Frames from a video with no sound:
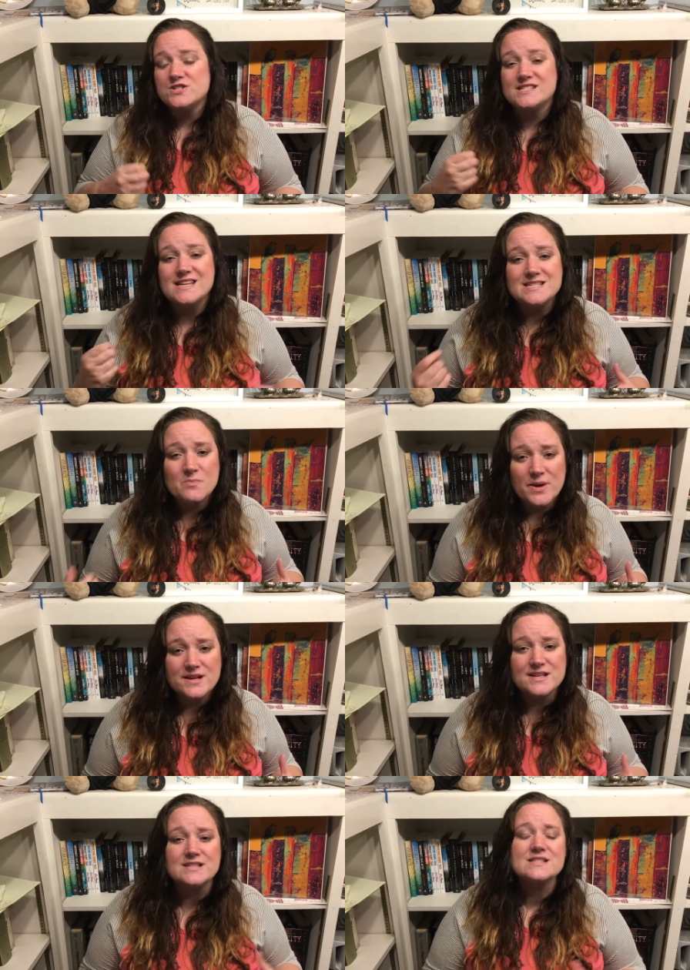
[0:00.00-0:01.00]
She's
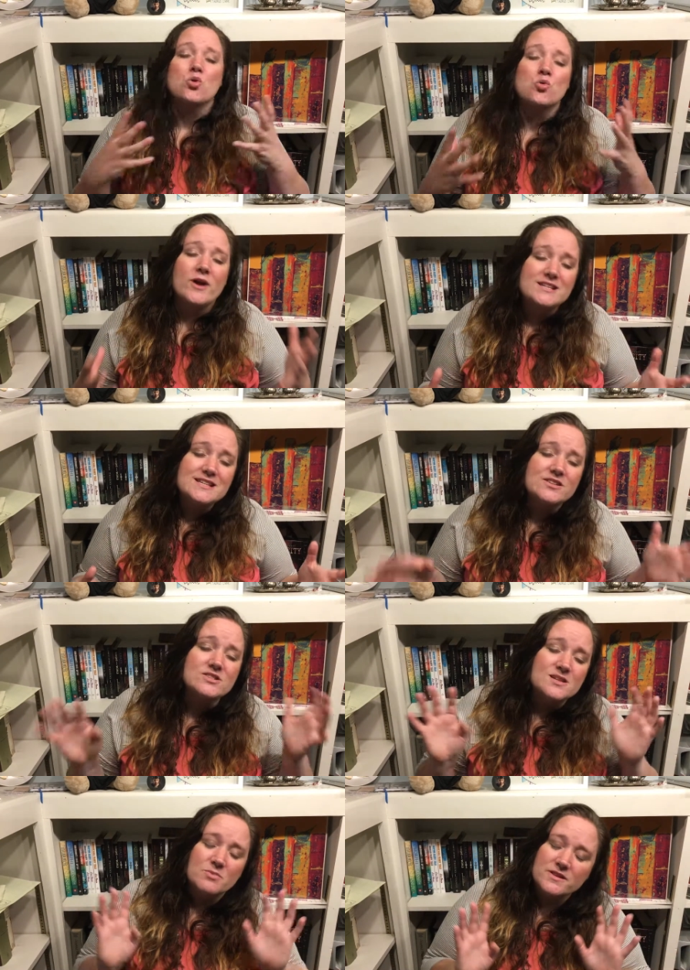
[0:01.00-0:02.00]
independent. Granted,
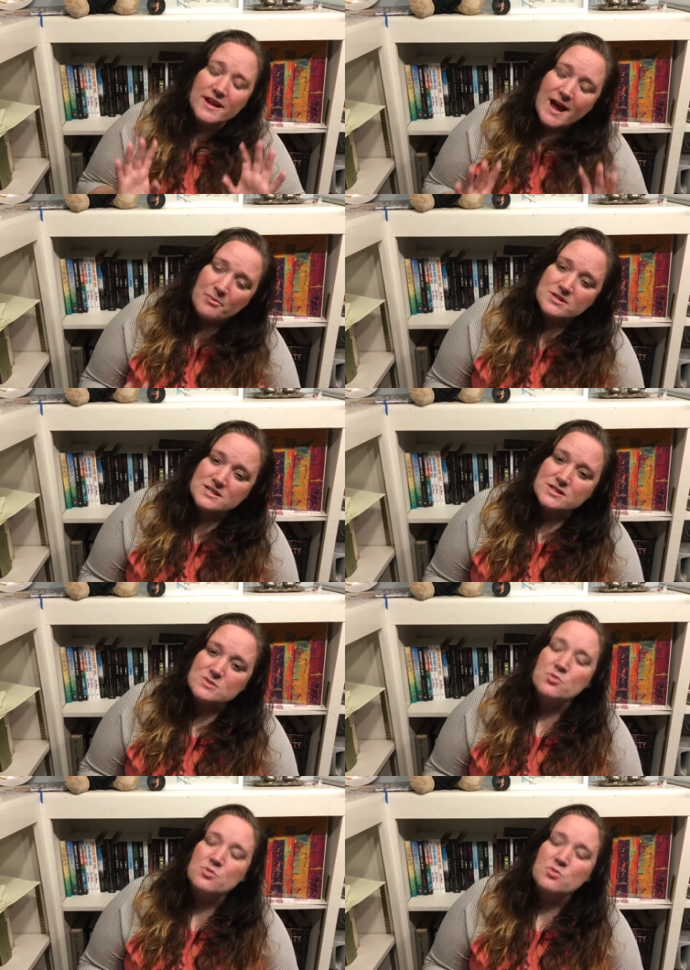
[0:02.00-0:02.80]
there's something that happens in this